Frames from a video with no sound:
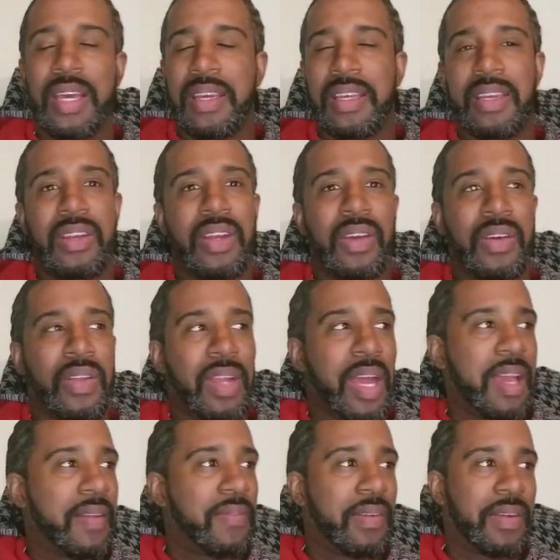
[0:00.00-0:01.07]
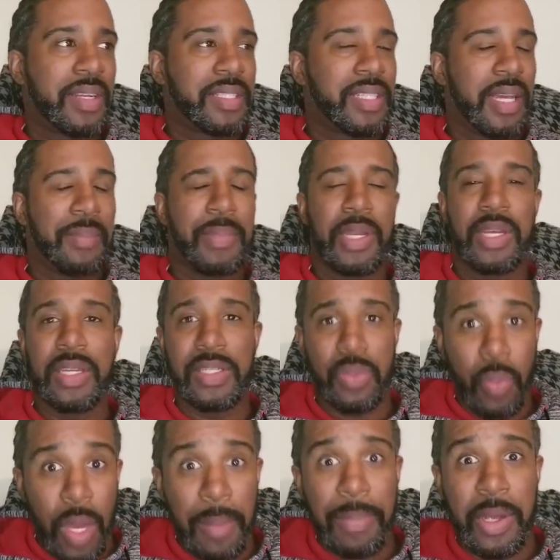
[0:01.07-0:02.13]
You know, like, for example, there's
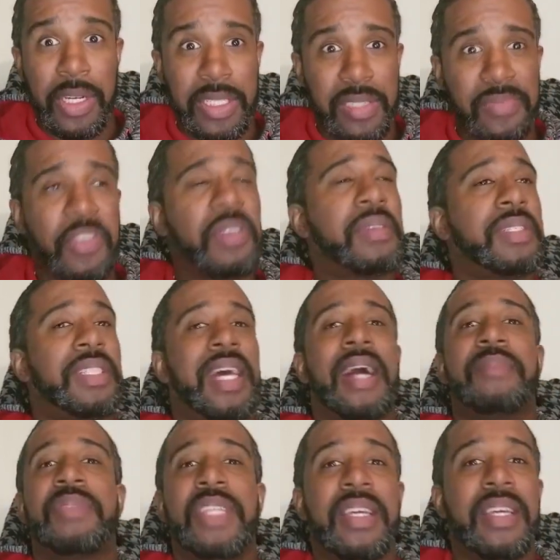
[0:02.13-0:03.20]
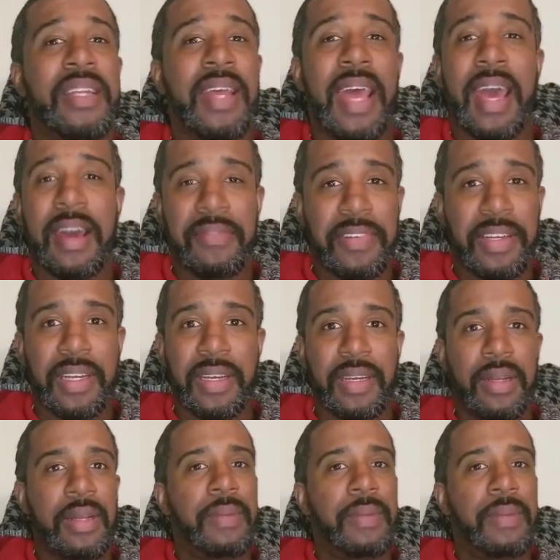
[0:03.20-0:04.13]
one person from top 10 Africa.